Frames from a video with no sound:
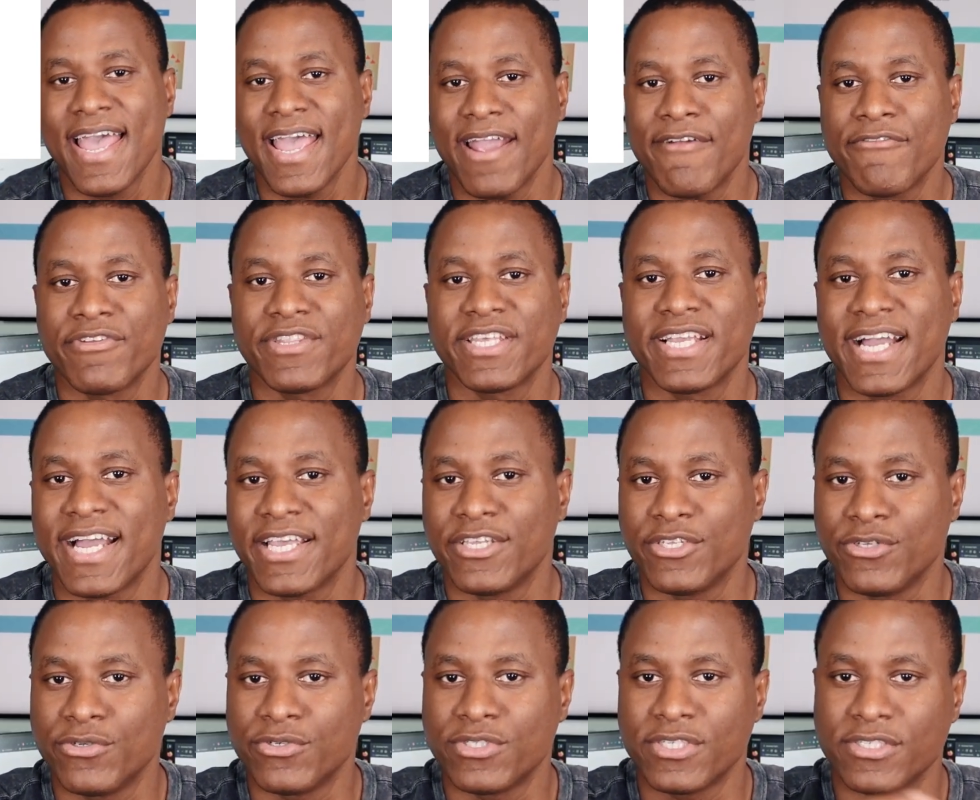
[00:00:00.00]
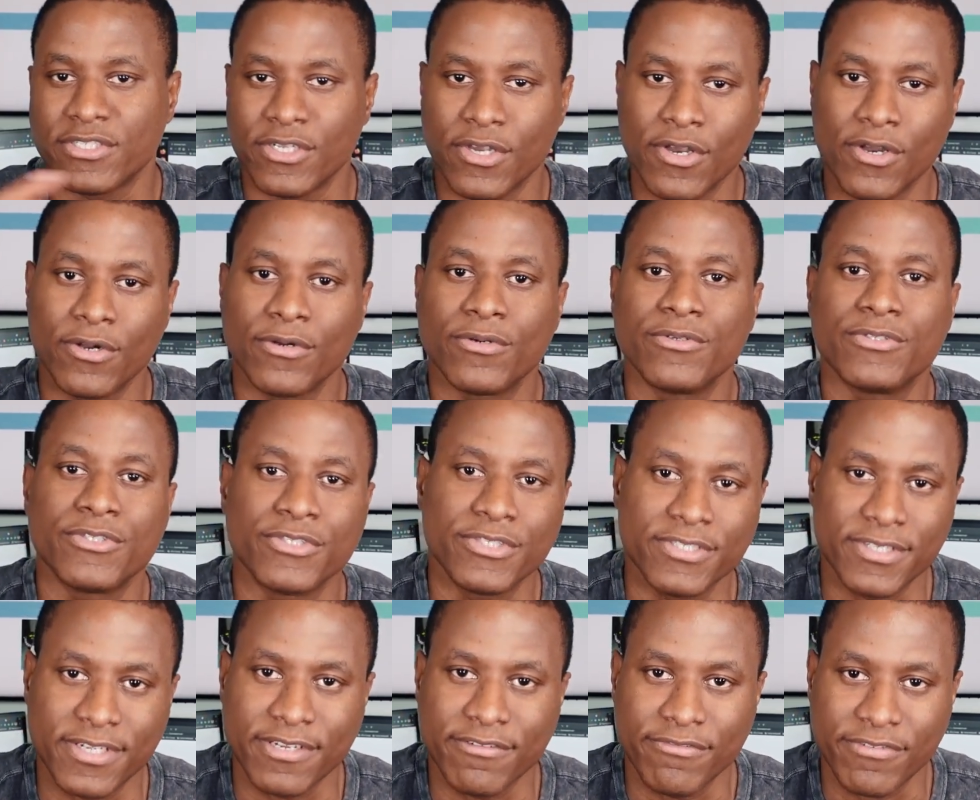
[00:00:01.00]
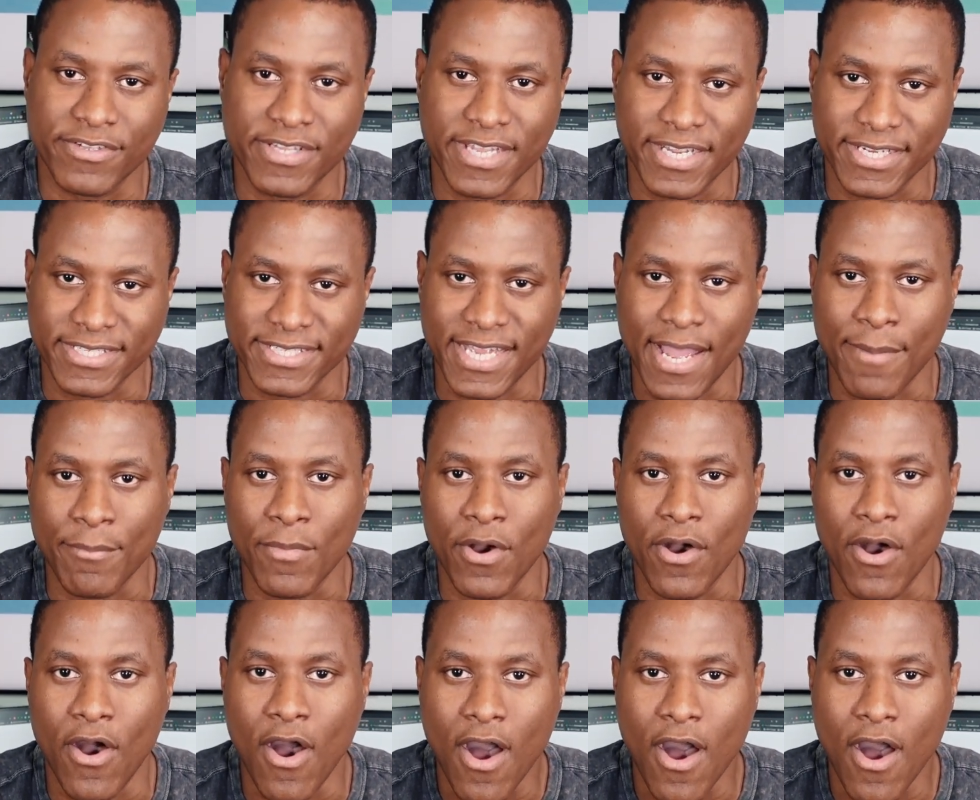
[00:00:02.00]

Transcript: everything I use as a whole to study for the exam.